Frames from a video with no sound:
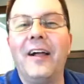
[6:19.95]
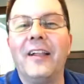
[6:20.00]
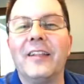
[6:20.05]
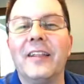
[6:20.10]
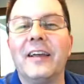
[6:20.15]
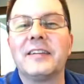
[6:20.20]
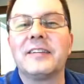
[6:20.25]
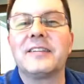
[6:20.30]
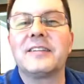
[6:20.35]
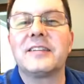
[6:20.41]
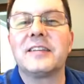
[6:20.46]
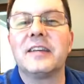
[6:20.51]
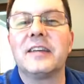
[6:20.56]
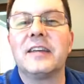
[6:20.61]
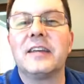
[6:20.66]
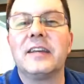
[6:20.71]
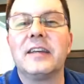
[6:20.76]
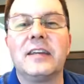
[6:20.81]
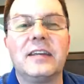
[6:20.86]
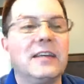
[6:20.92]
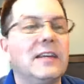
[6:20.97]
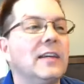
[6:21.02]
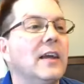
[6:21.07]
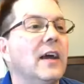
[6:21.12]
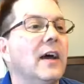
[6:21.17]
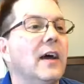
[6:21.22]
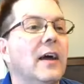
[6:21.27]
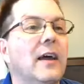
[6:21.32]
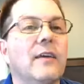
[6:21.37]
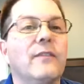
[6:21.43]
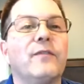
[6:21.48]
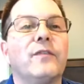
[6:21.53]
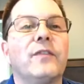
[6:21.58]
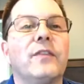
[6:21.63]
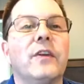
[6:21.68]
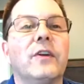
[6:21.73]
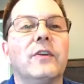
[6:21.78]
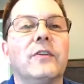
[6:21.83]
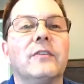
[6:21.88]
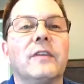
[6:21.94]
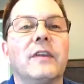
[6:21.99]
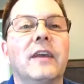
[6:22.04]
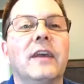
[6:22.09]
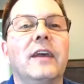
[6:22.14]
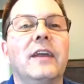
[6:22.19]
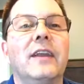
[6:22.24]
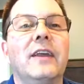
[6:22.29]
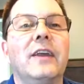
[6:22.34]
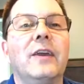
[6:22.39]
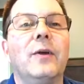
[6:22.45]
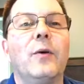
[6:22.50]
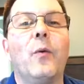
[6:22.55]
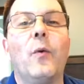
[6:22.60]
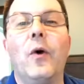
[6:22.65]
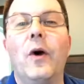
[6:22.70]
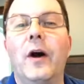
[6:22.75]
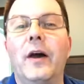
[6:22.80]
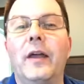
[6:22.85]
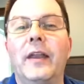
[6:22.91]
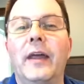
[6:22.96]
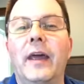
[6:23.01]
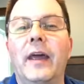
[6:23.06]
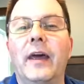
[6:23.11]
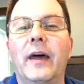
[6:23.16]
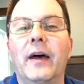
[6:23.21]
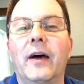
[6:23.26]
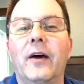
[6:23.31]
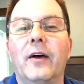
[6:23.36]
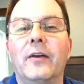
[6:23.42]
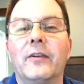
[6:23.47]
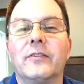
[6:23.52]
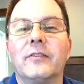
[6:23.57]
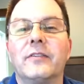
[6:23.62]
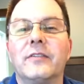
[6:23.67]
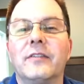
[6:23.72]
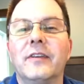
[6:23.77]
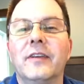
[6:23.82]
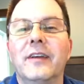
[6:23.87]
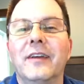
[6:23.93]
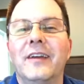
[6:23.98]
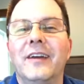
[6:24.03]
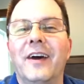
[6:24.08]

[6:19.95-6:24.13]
Let's see if there's anyone else.